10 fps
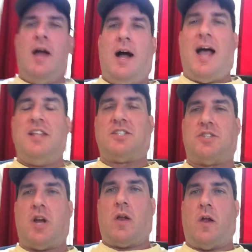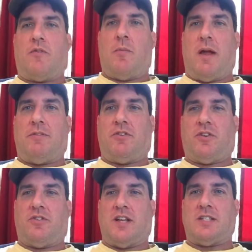Hi, this is John Clark from
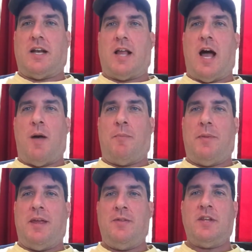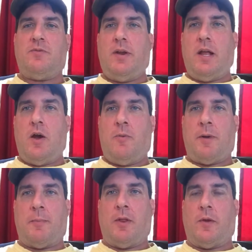LifeToSuccess.com. In this video, I'm
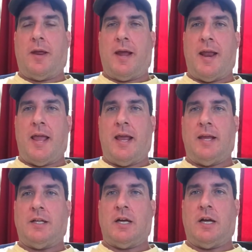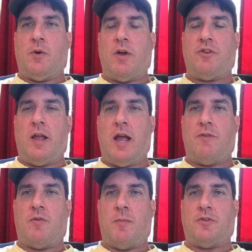going to be looking at a question I
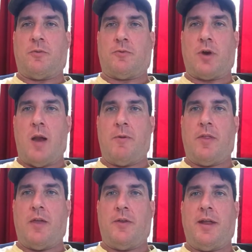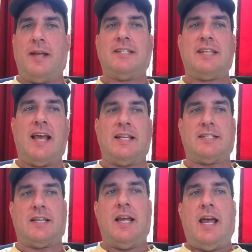got from a subscriber the other day. It
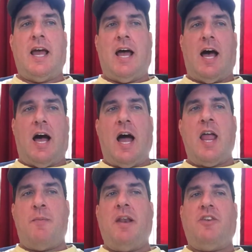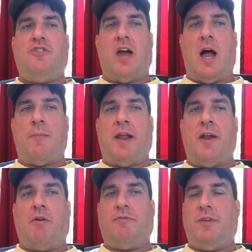says, I am in a job and I
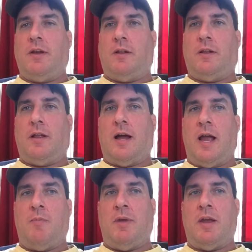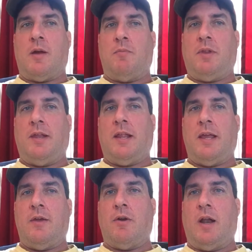don't feel I am being completely
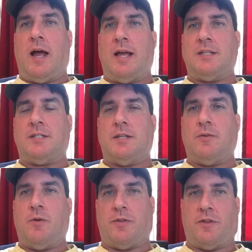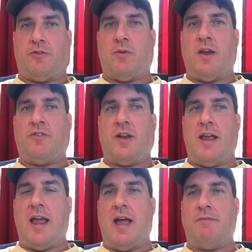utilized with the strengths that I
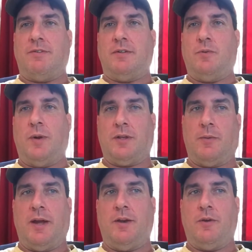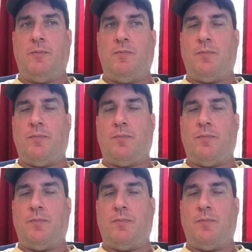have. What do I do?